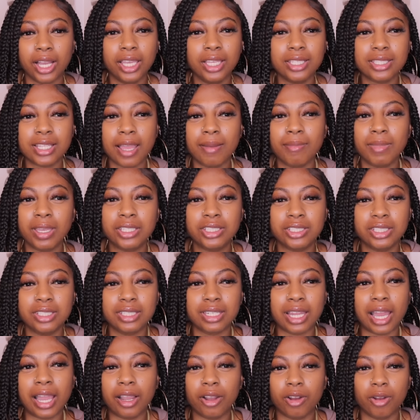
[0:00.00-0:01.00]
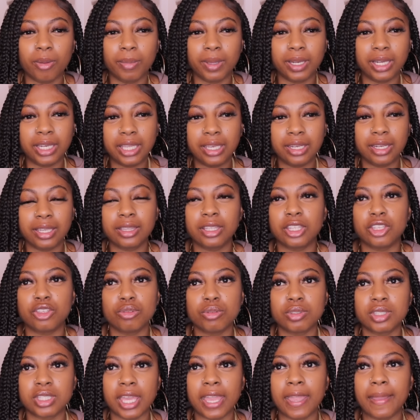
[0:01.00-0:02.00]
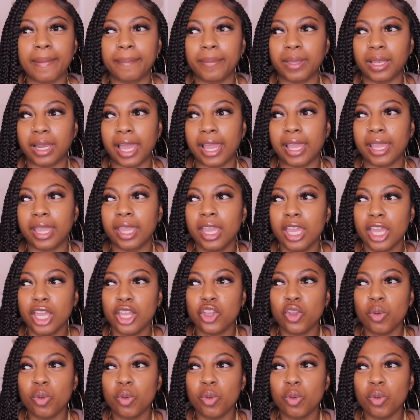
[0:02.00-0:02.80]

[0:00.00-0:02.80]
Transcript: He's like, man, she's not gonna believe nothing you saying, but like,